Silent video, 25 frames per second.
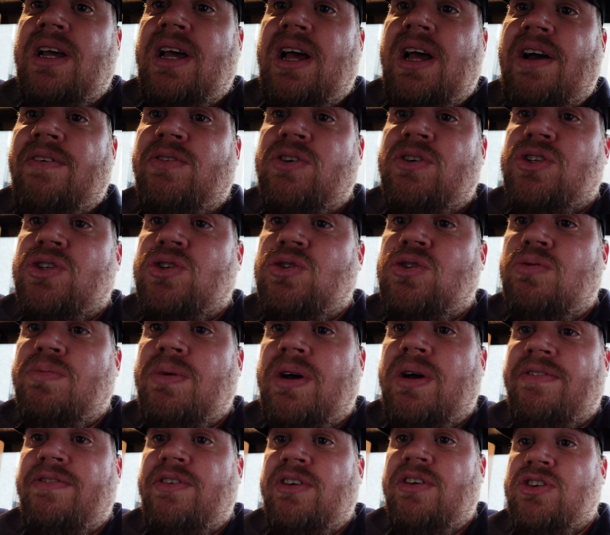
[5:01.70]
I've got so
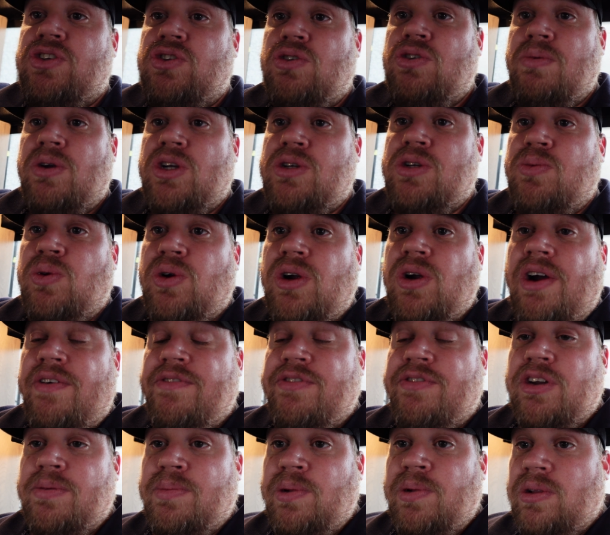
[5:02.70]
much, I feel so much more
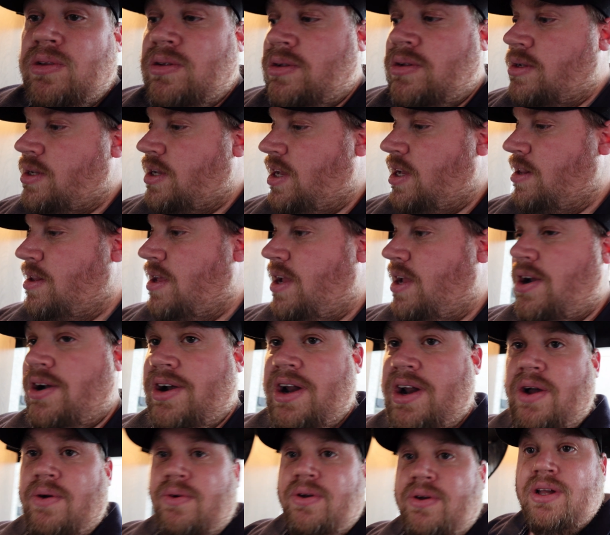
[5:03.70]
comfortable in here
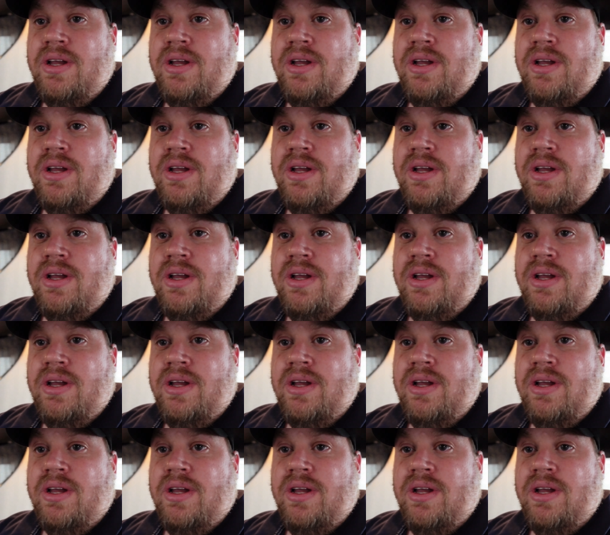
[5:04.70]
now.